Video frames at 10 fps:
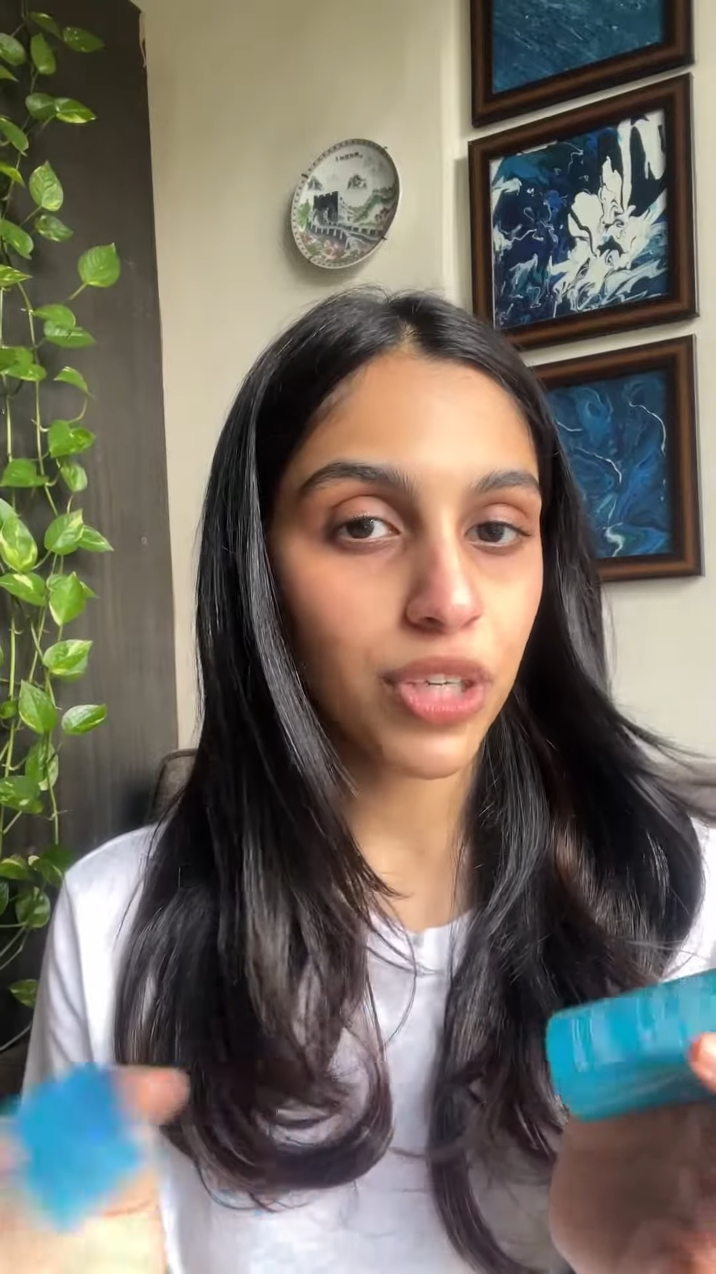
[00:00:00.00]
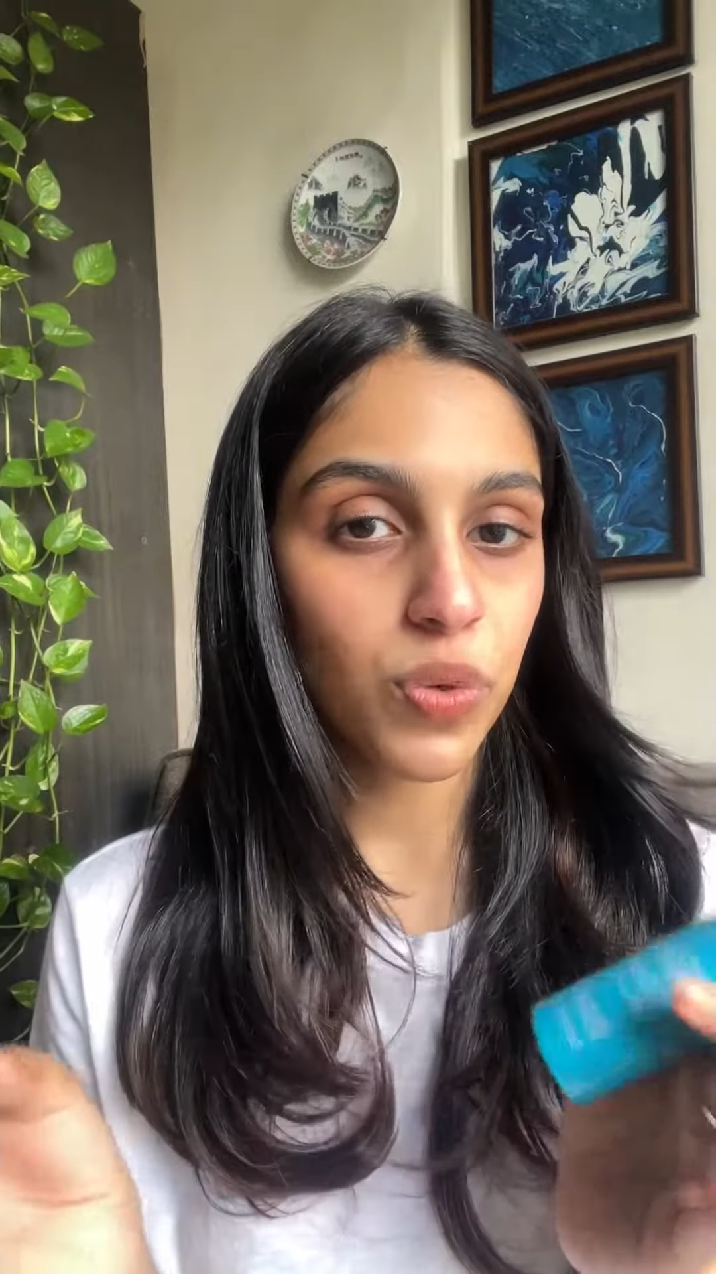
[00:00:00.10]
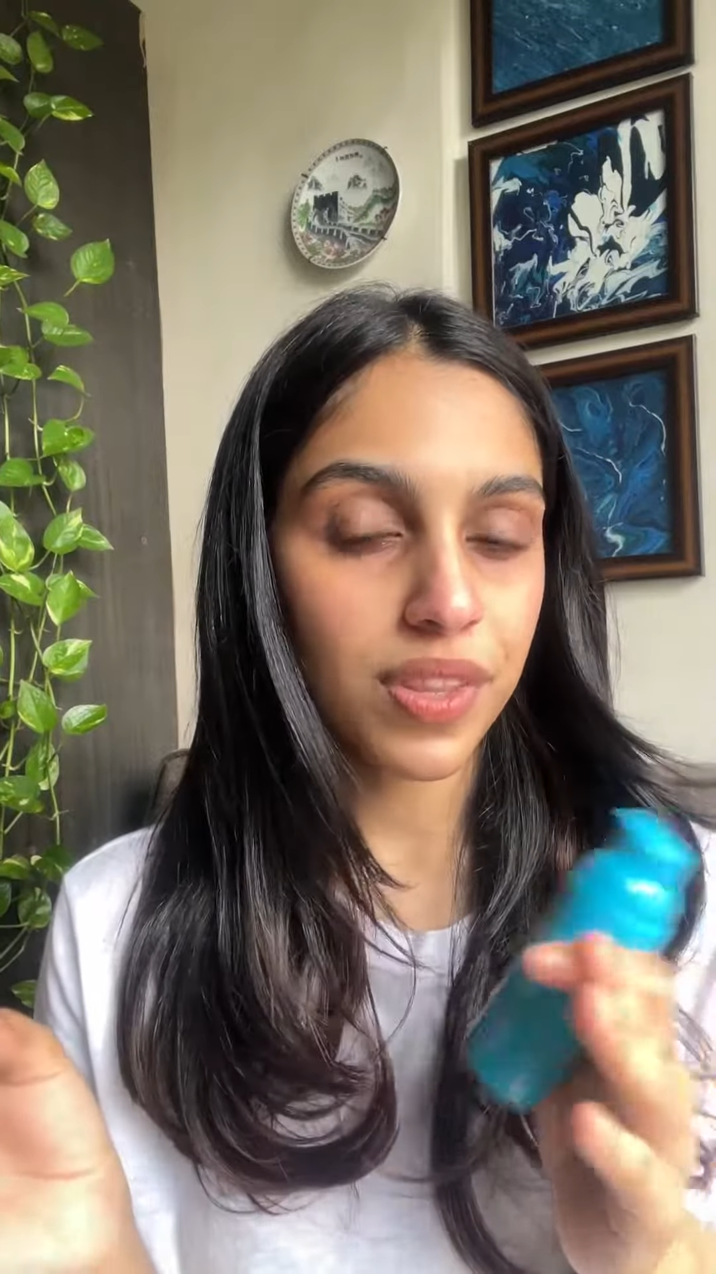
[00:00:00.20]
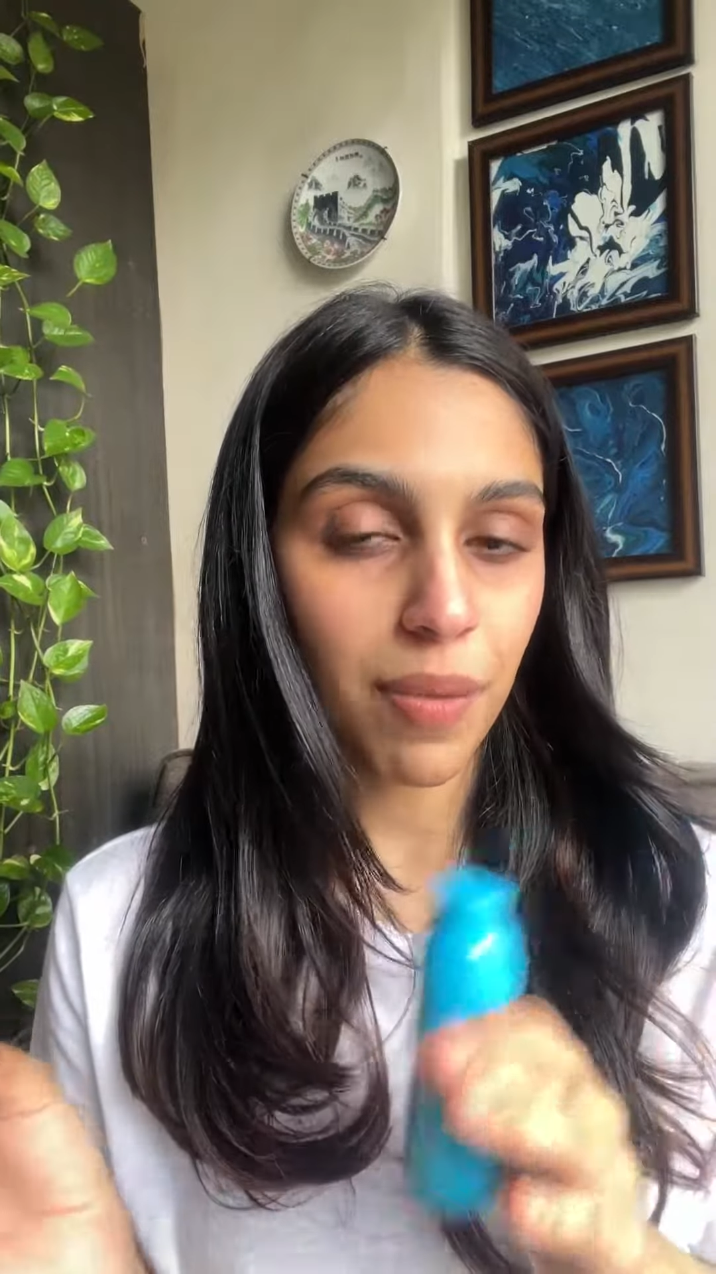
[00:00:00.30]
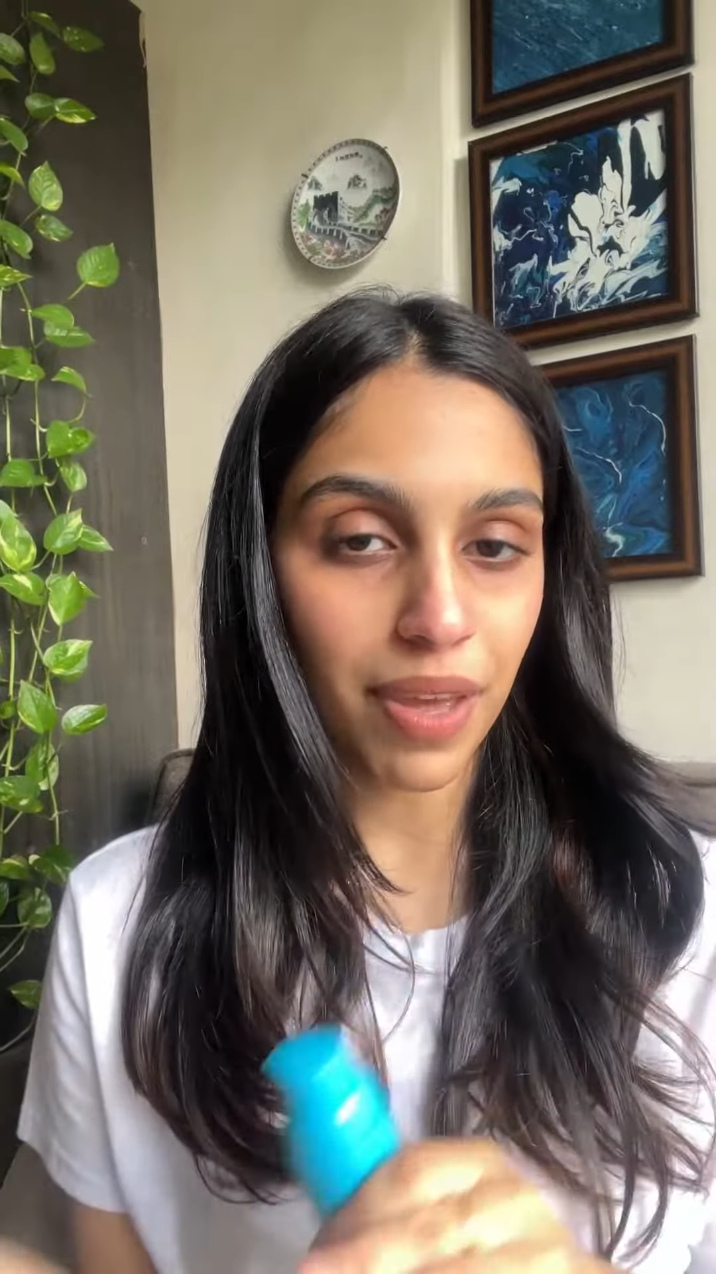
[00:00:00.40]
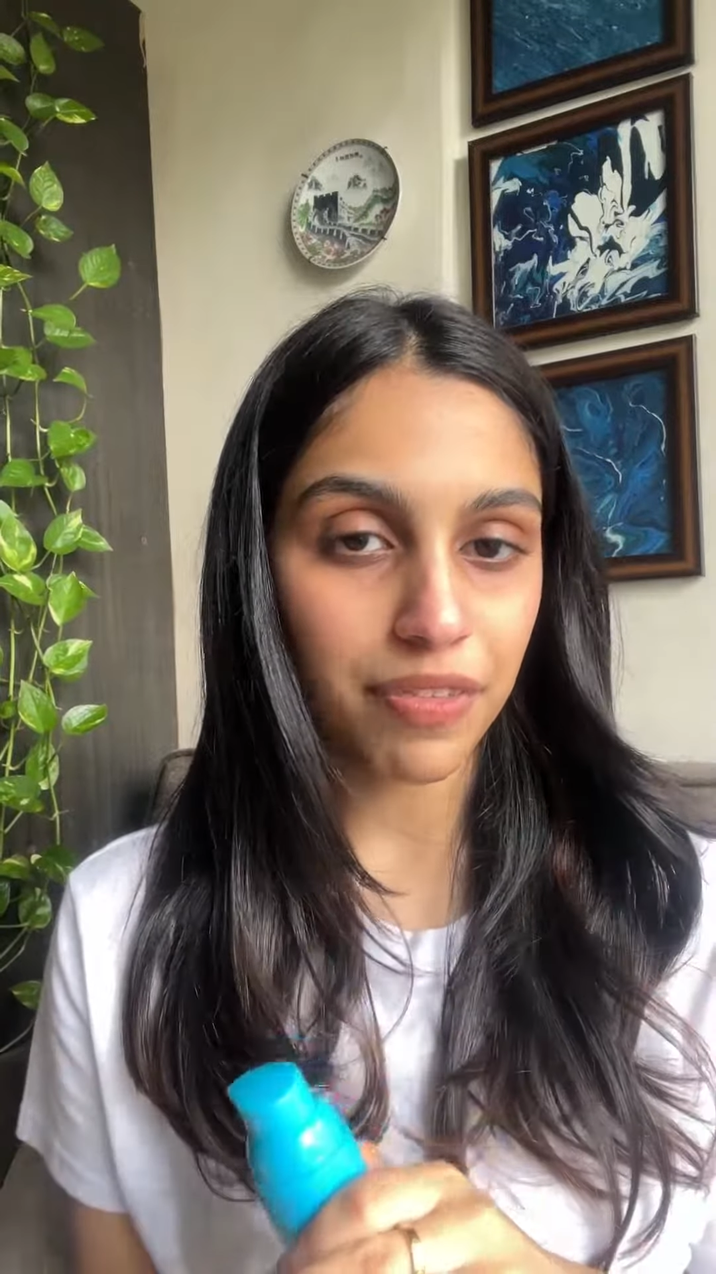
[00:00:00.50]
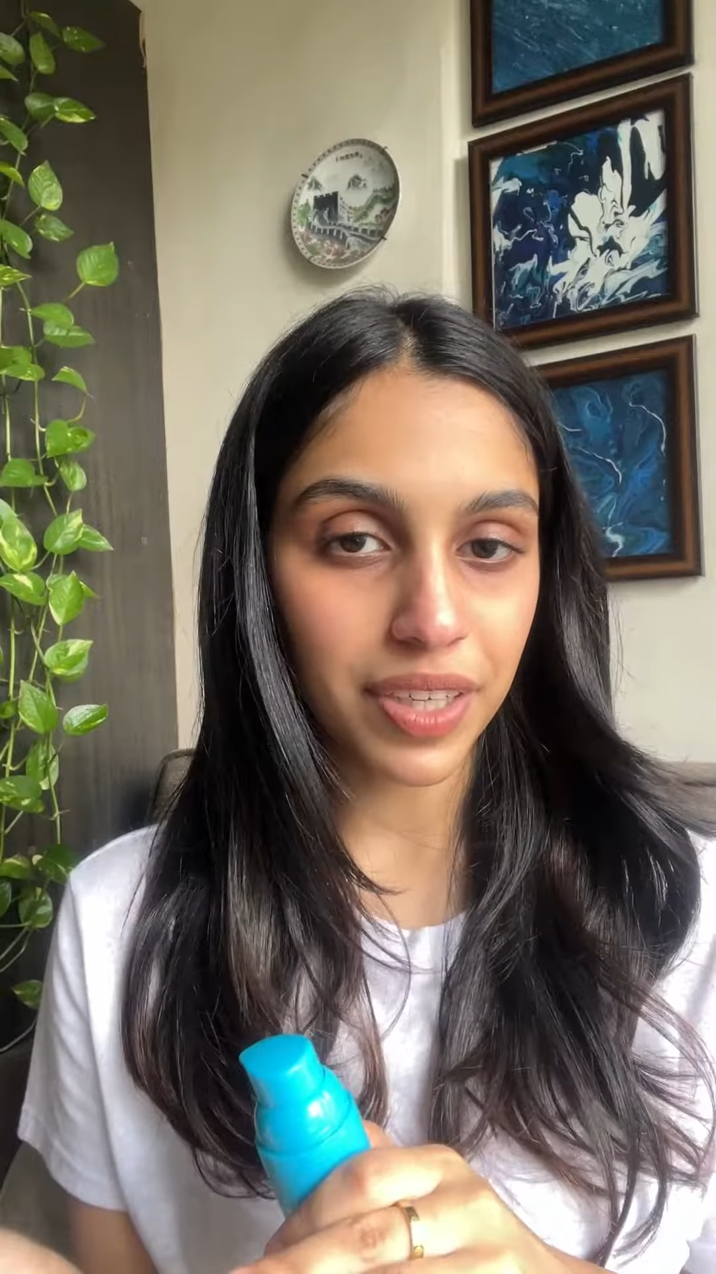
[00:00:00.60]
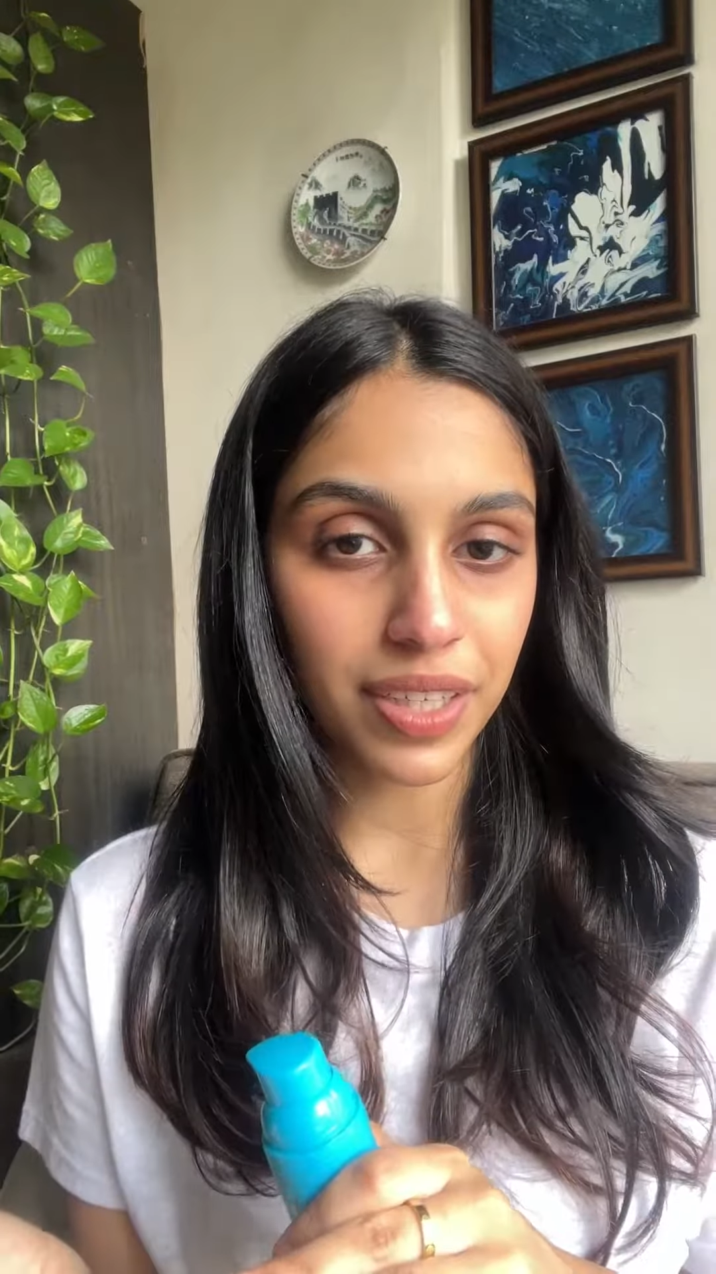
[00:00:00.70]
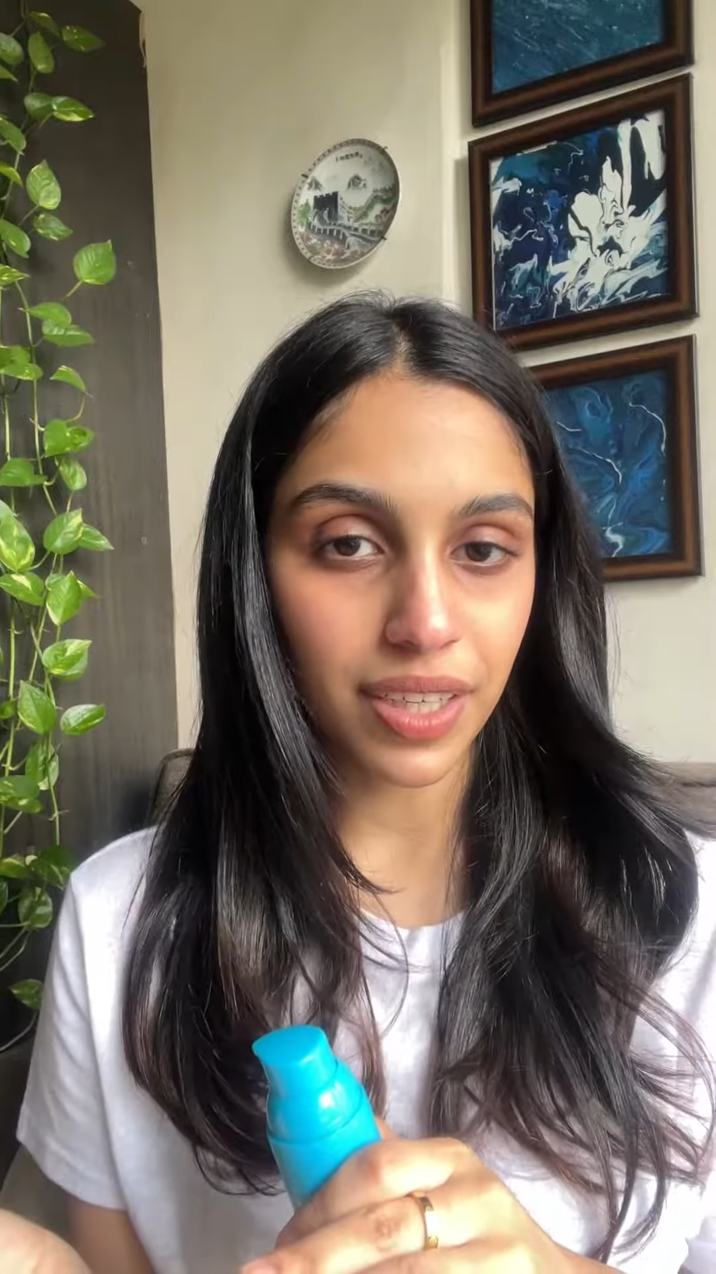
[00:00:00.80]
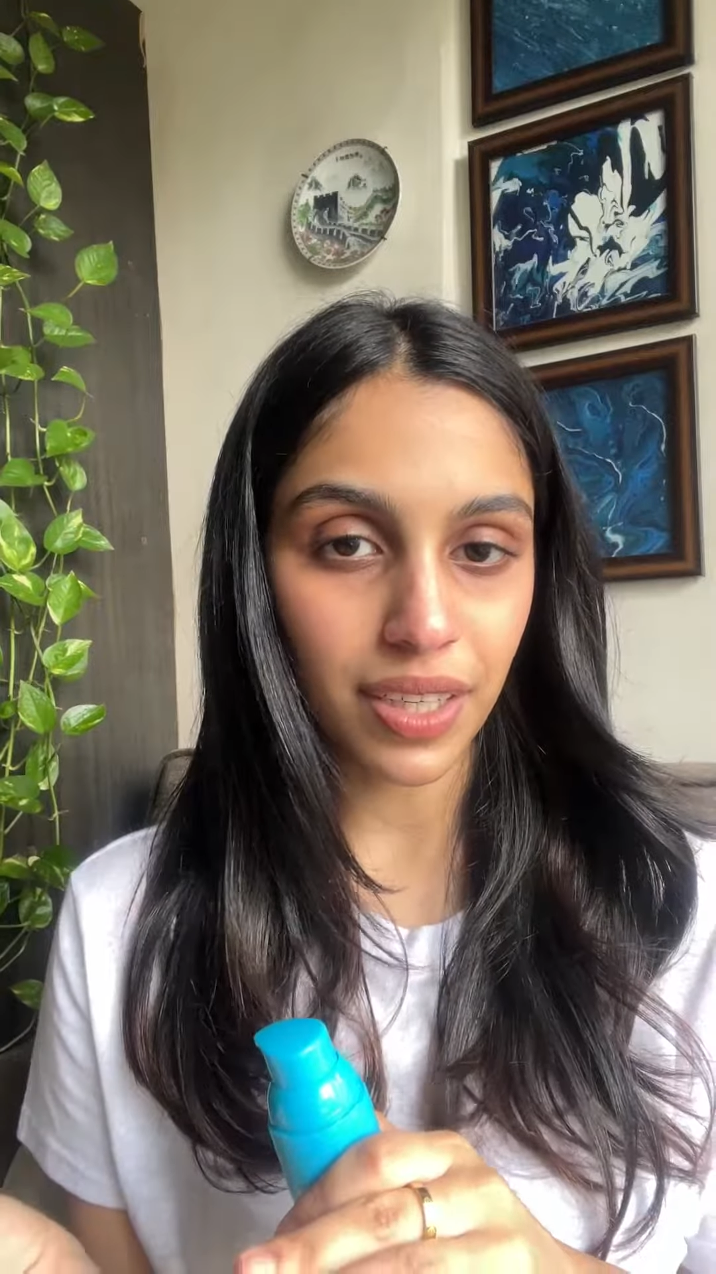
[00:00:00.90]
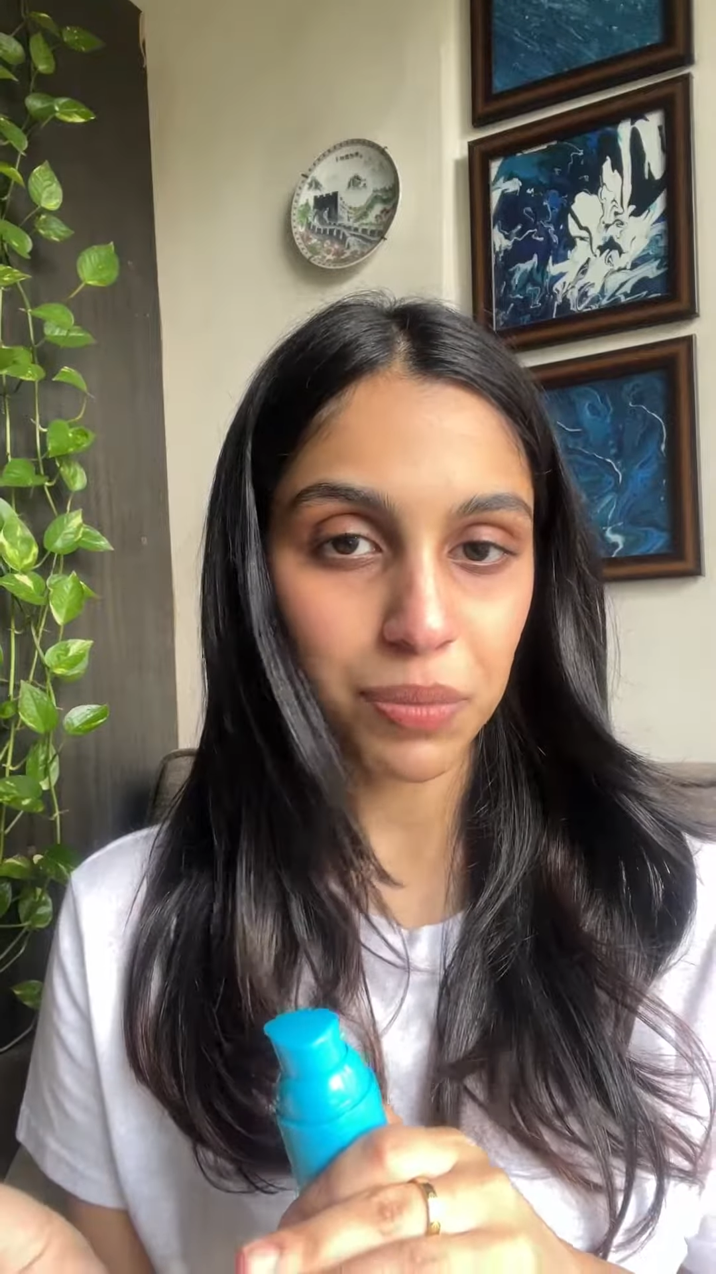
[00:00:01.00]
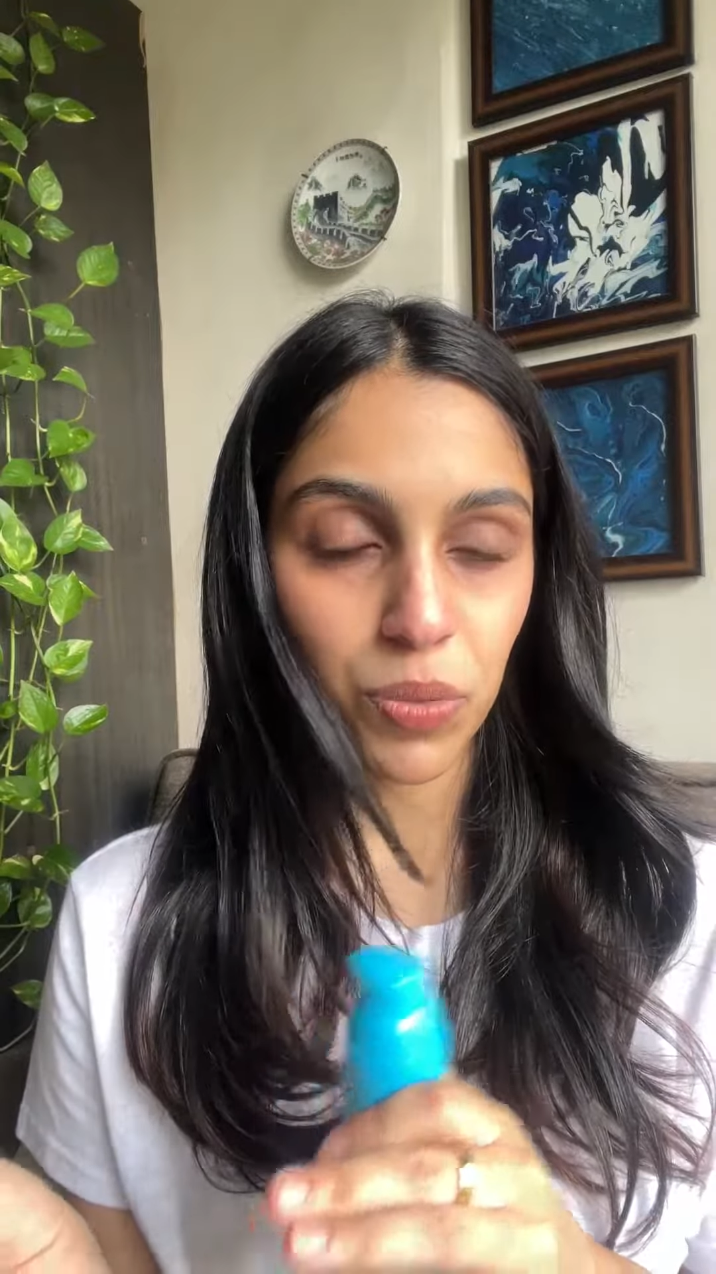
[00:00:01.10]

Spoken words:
to use them every day.